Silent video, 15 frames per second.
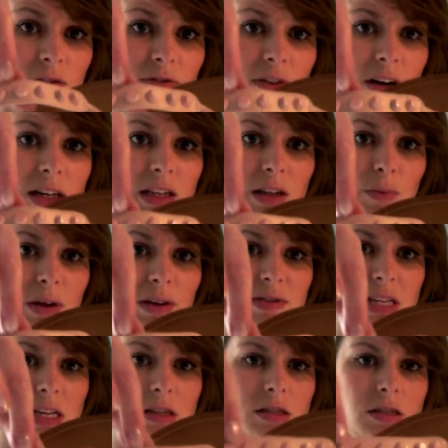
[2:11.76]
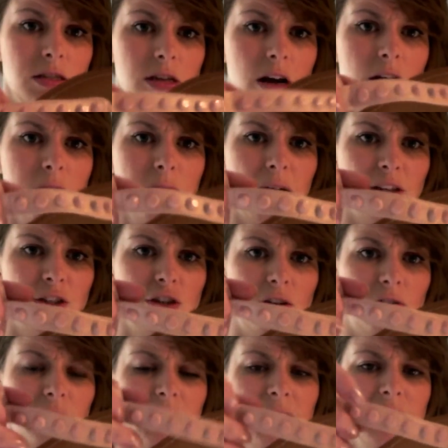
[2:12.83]
the front that we've seen so much
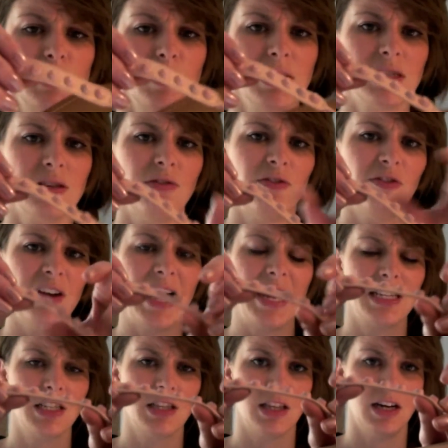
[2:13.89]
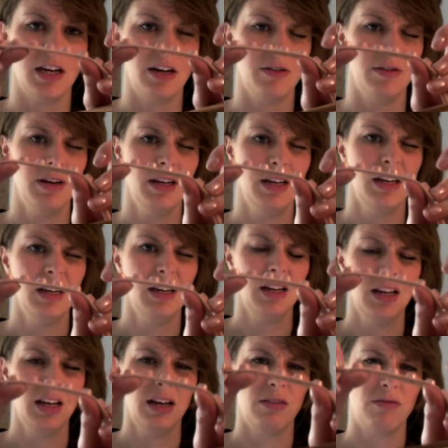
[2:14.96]
of. These ones are flat though,
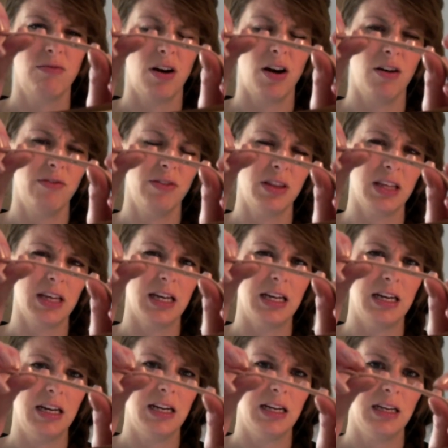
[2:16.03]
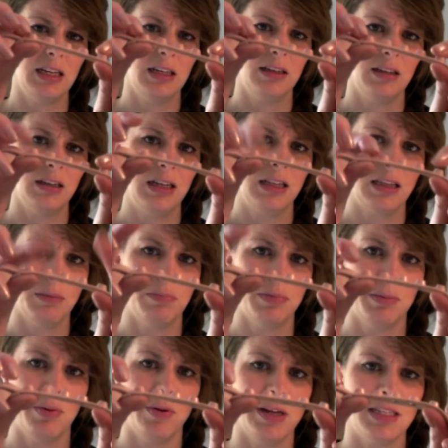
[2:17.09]
rather than
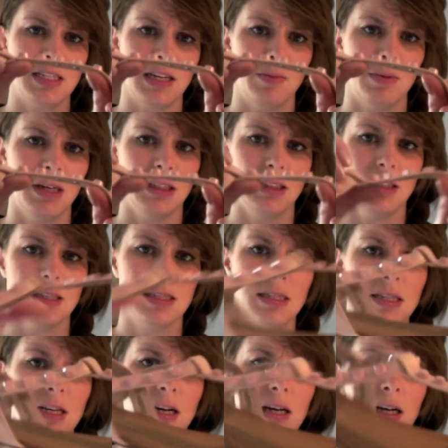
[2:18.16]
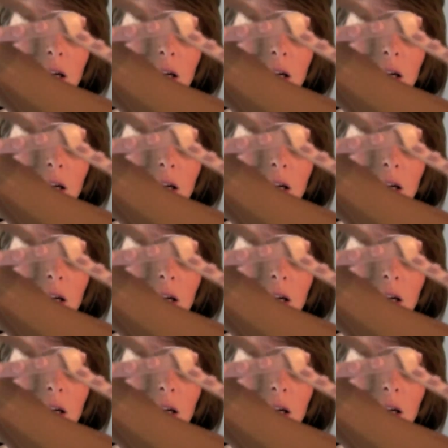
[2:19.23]
the pointy ones.